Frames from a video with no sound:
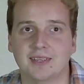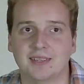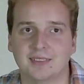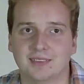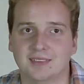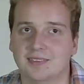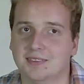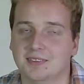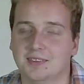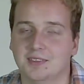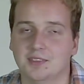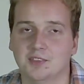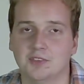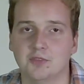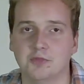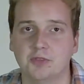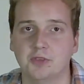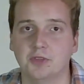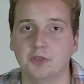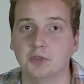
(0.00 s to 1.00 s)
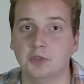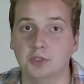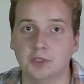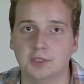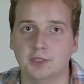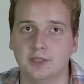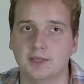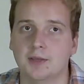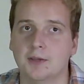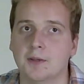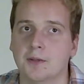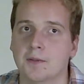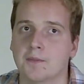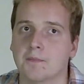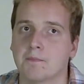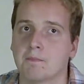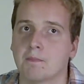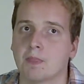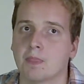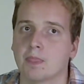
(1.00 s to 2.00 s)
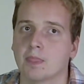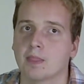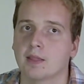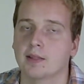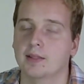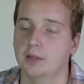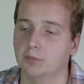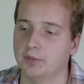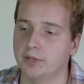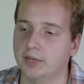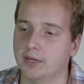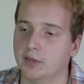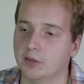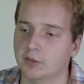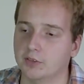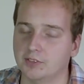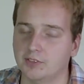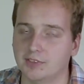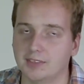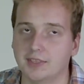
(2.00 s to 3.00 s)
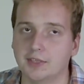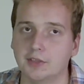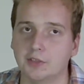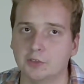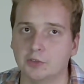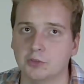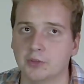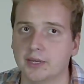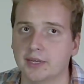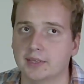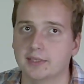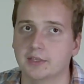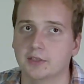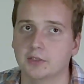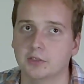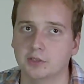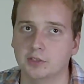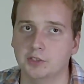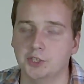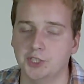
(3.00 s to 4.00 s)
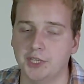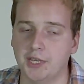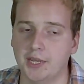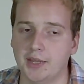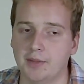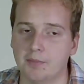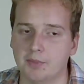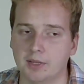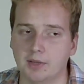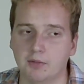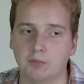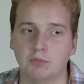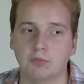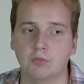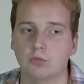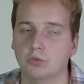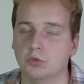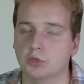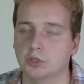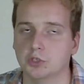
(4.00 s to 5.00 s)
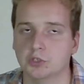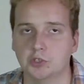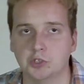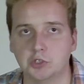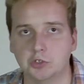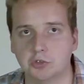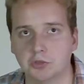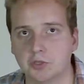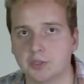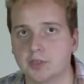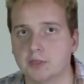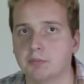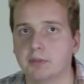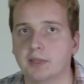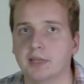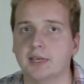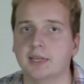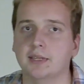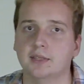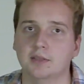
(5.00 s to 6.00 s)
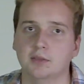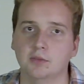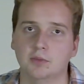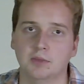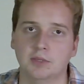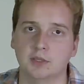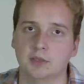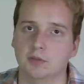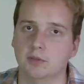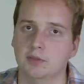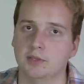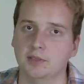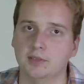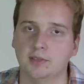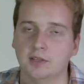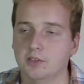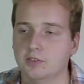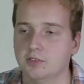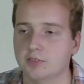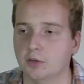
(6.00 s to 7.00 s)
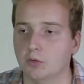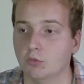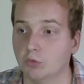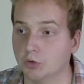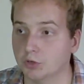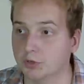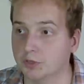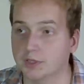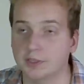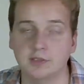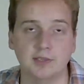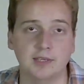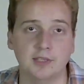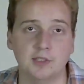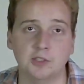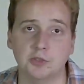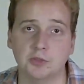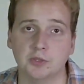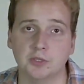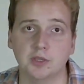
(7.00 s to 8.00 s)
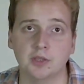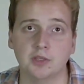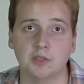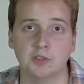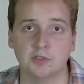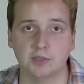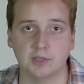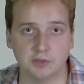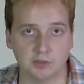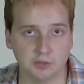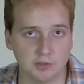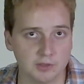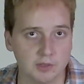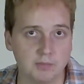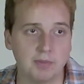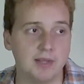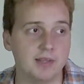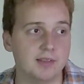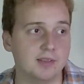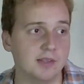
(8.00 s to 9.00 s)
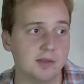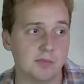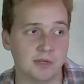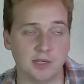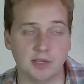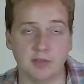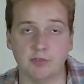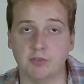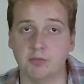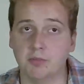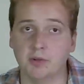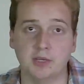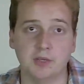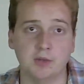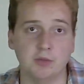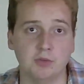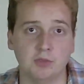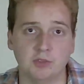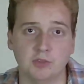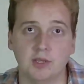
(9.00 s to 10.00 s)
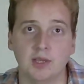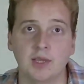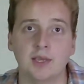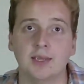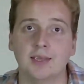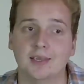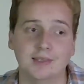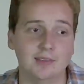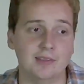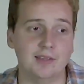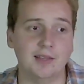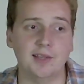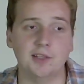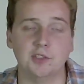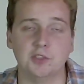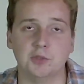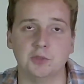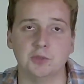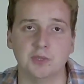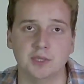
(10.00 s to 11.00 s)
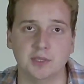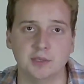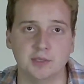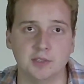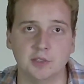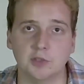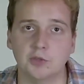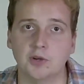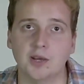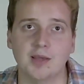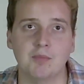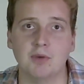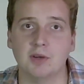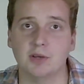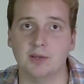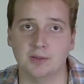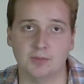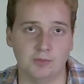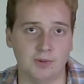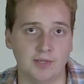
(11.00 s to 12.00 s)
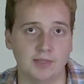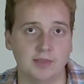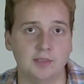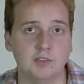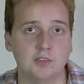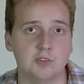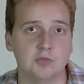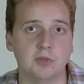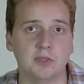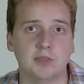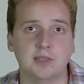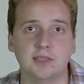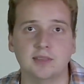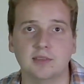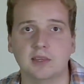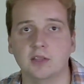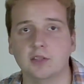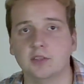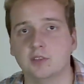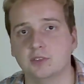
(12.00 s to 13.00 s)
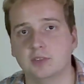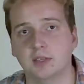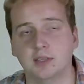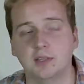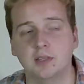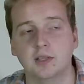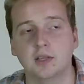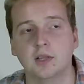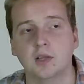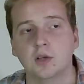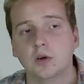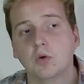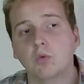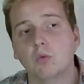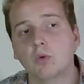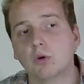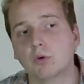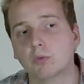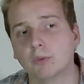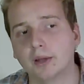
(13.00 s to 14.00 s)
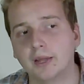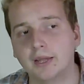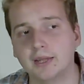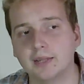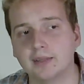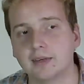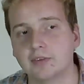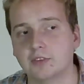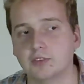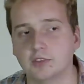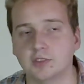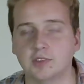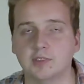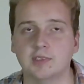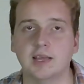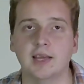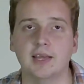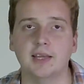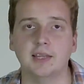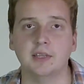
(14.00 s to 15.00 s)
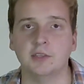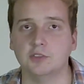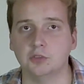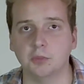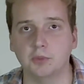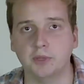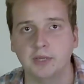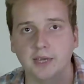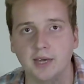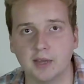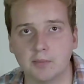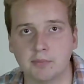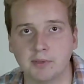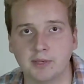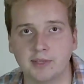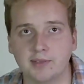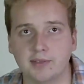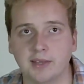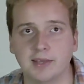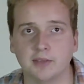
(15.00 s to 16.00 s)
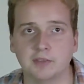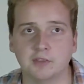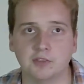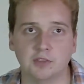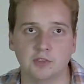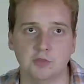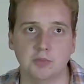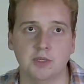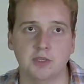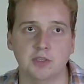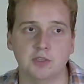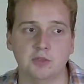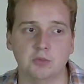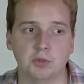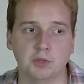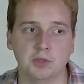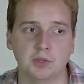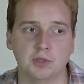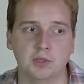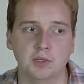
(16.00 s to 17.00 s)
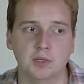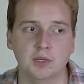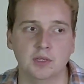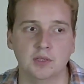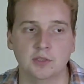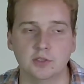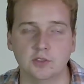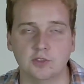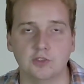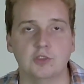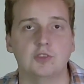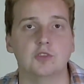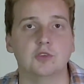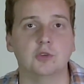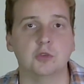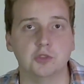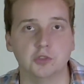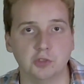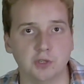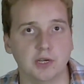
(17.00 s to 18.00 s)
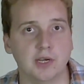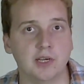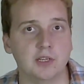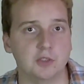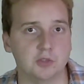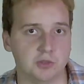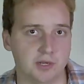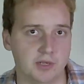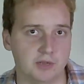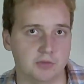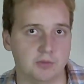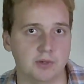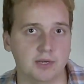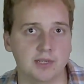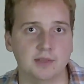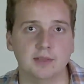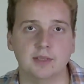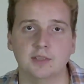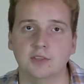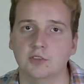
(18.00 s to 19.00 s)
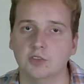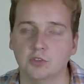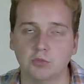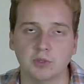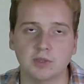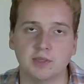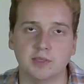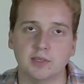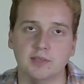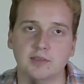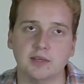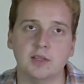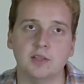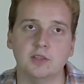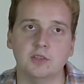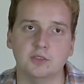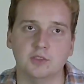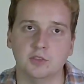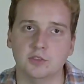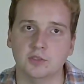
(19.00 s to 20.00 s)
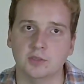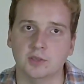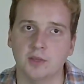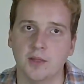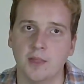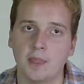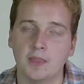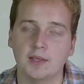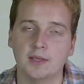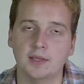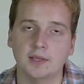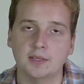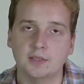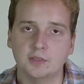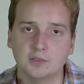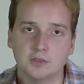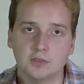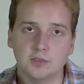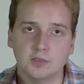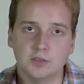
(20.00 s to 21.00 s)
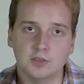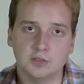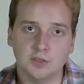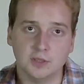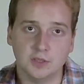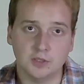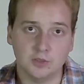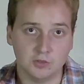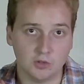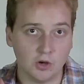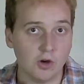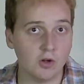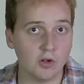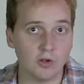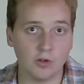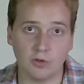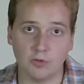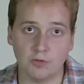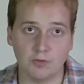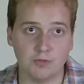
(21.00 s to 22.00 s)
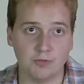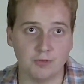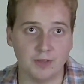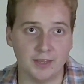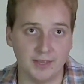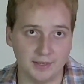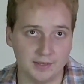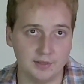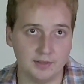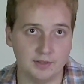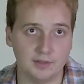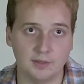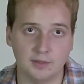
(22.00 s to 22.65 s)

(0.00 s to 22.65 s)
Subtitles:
It doesn't feel good. Then we got all this guilt. We got guilt and shame that we're destroying the planet. They tell us that we're endangering others. Like during the pandemic, everybody was endangering their grandma, right? This is what they tell us, that we're weighing down society, so we got to pay taxes because there's a social contract, right? This is what they tell us. It's all fake.